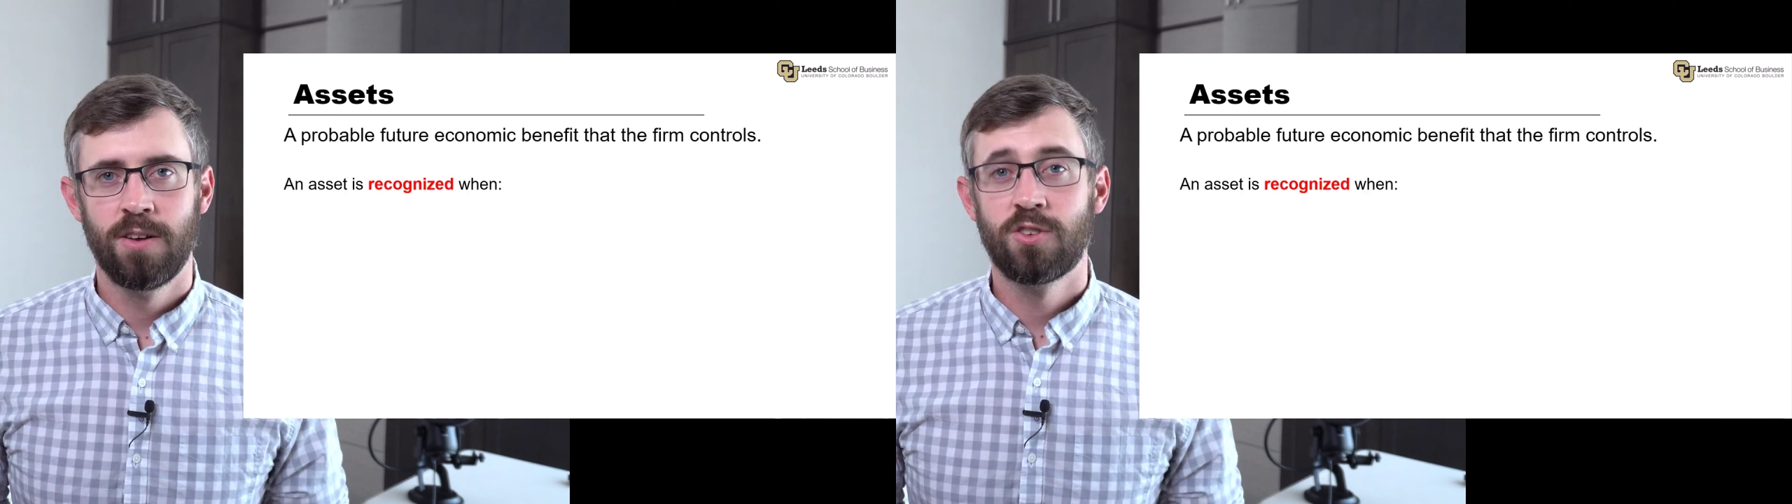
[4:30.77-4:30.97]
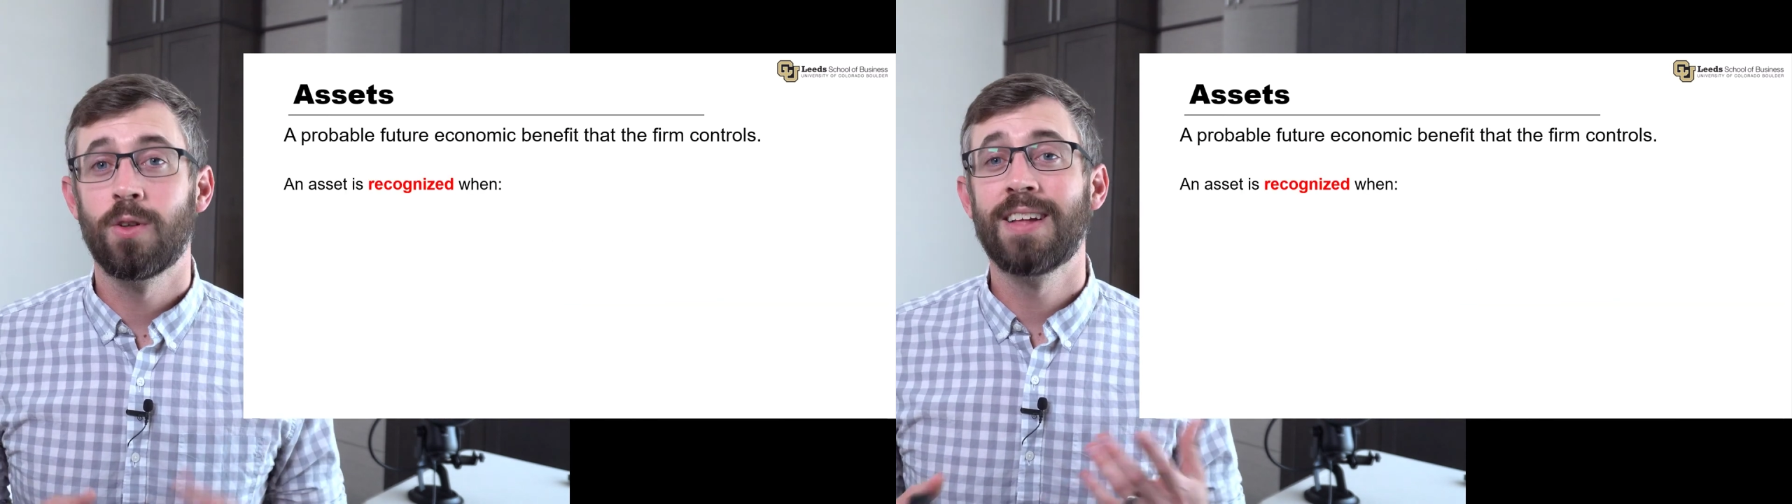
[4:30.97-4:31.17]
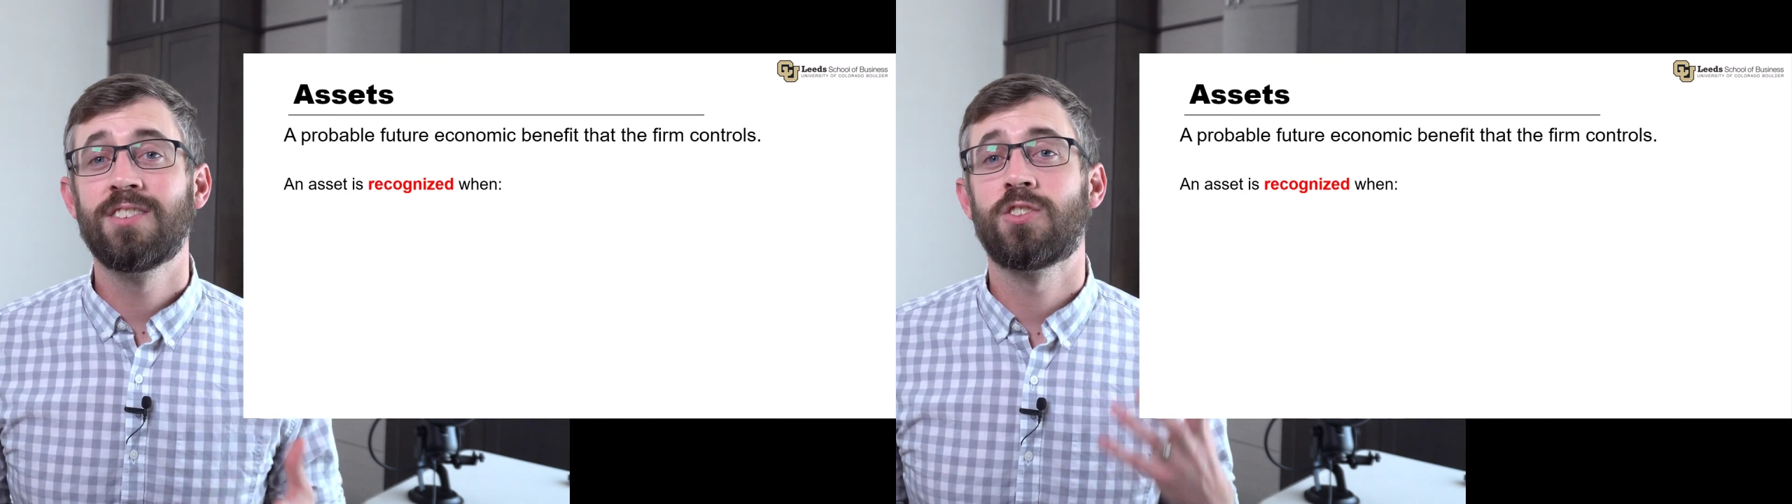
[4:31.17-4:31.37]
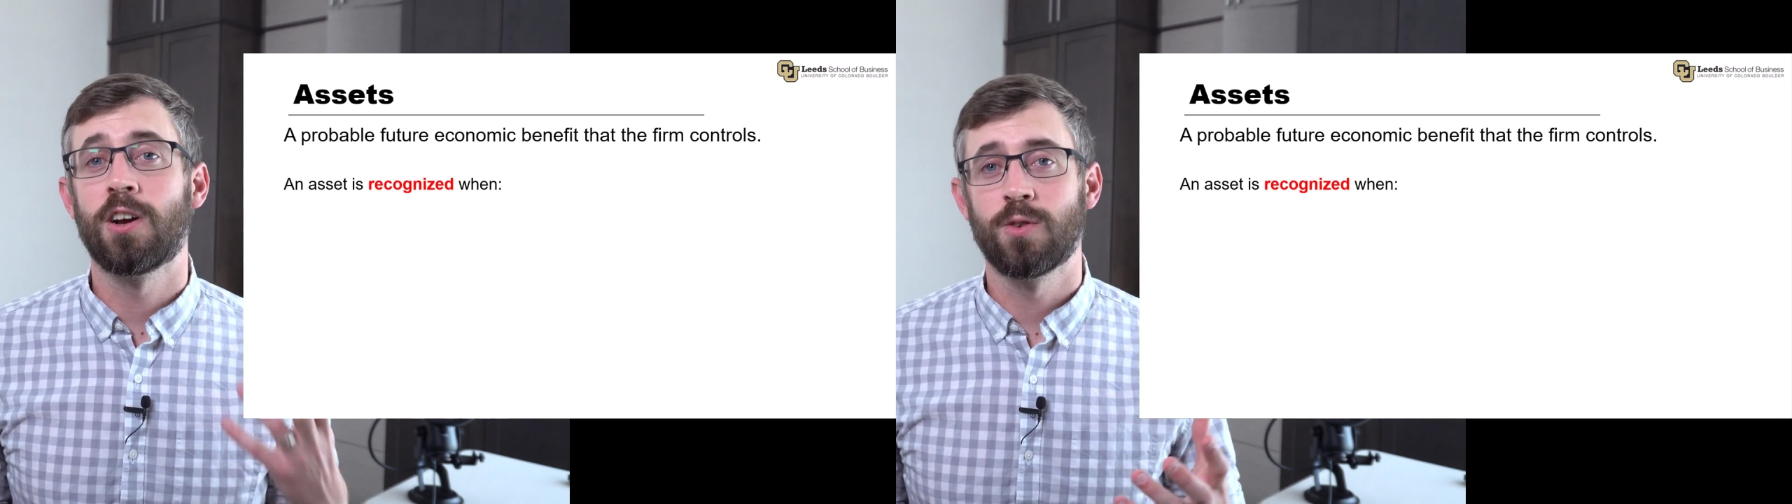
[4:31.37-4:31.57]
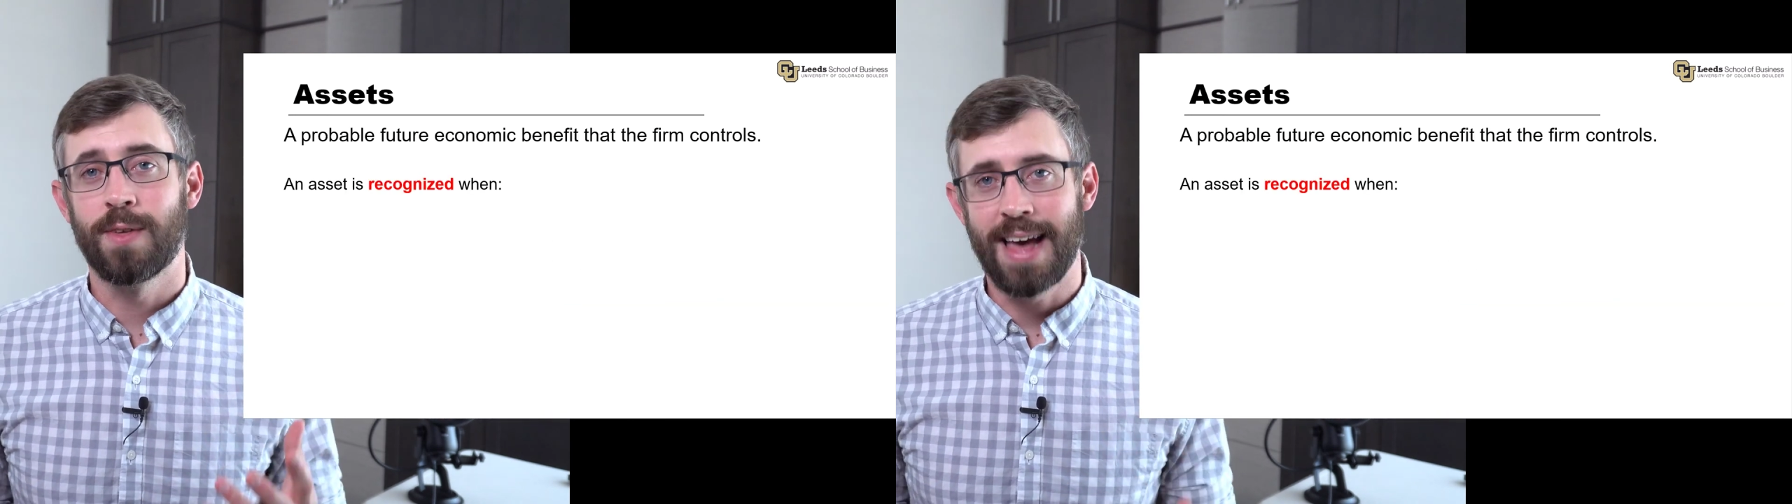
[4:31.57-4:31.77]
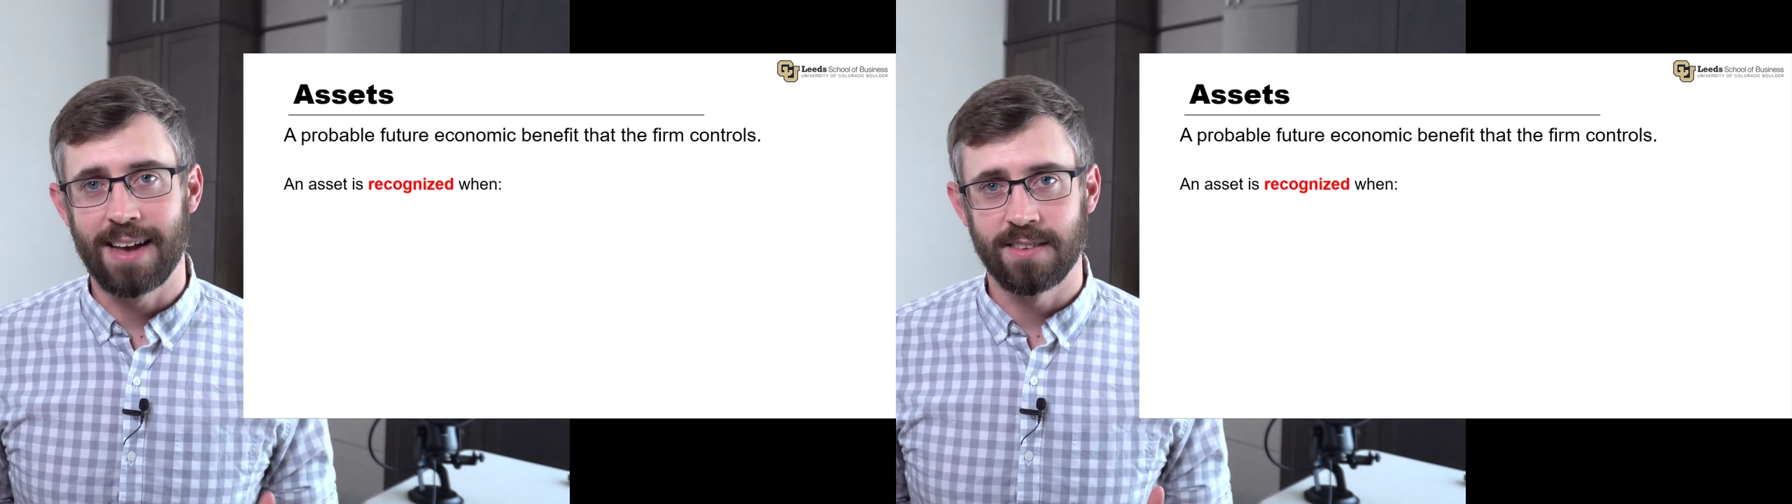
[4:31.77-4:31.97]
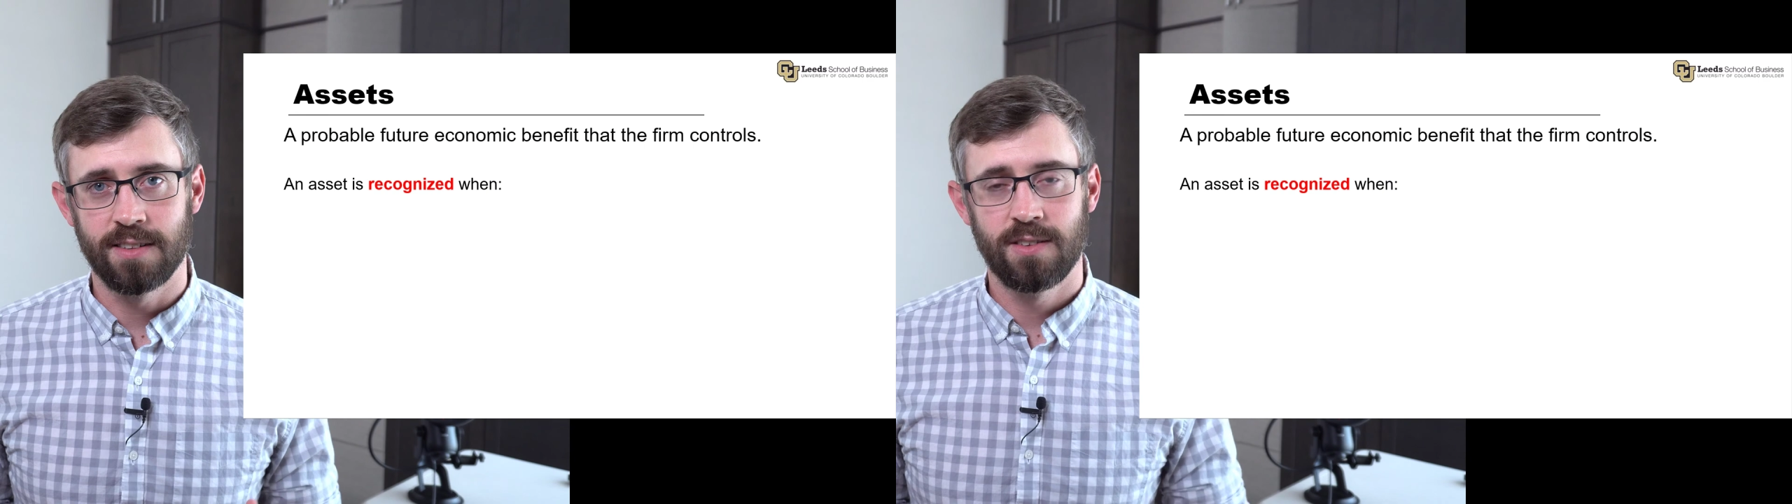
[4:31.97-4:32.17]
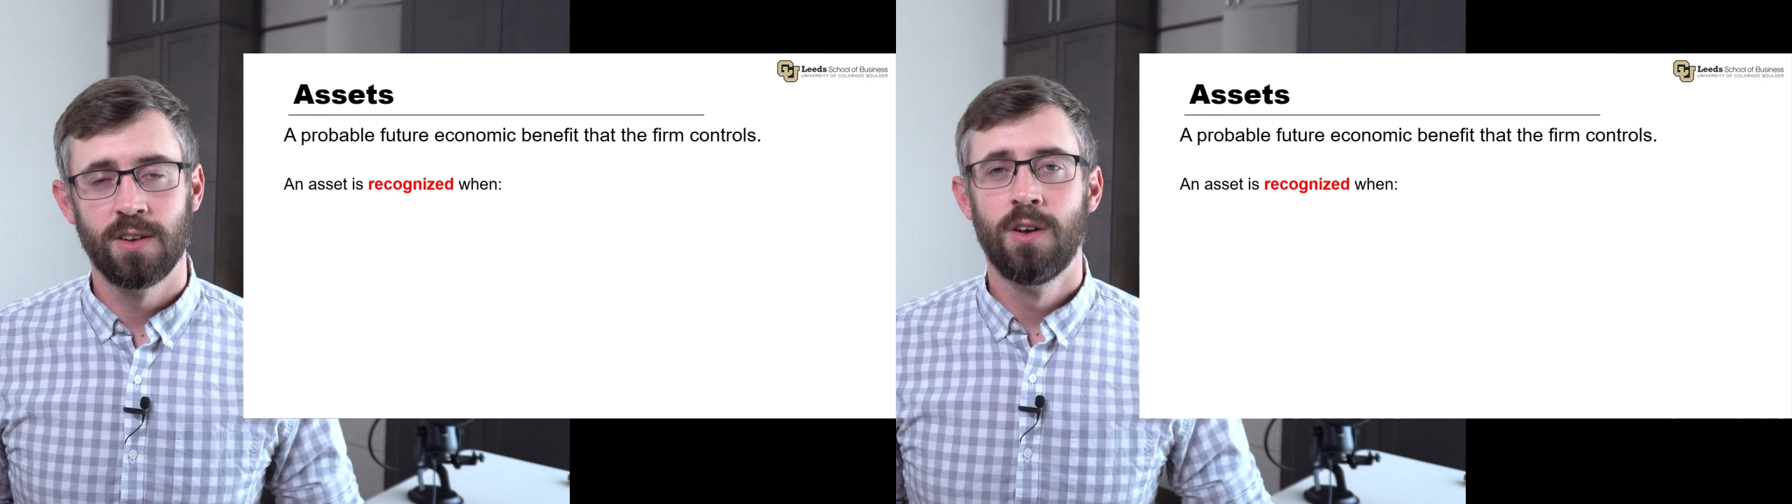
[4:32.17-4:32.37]
So let's start with
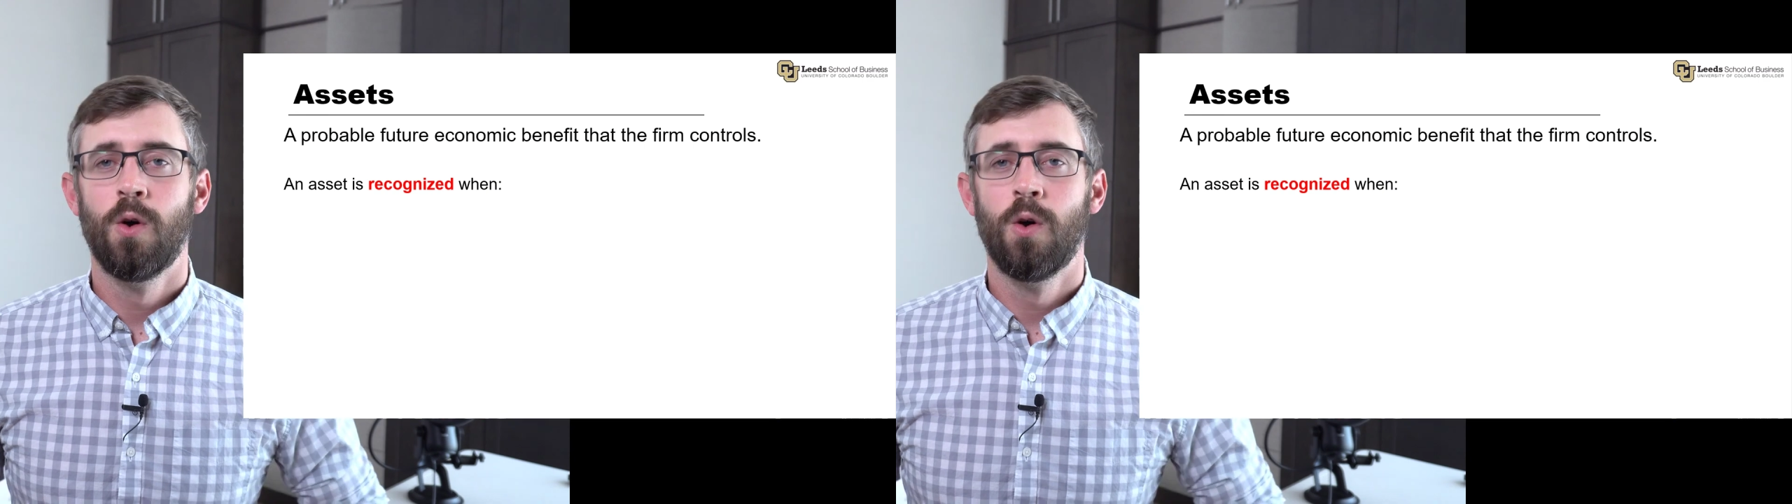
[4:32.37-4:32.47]
assets.